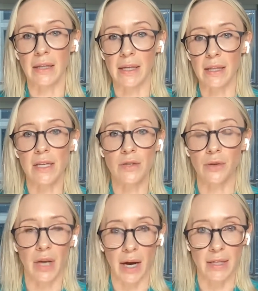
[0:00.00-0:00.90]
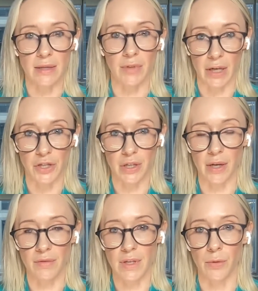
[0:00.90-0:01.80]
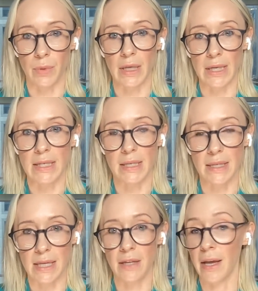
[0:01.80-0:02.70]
Like these are the kinds of initiatives that we need to see.